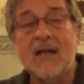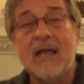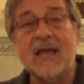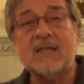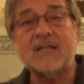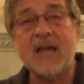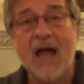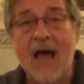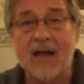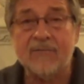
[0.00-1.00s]
his
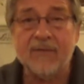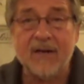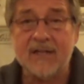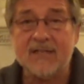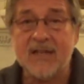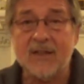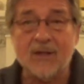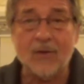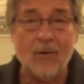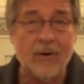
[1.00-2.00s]
confidence in the
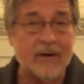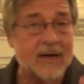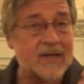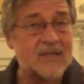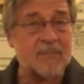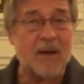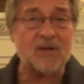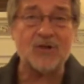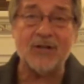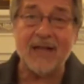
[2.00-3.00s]
Lord and
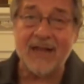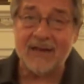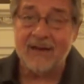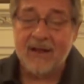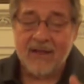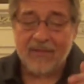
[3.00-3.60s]
especially in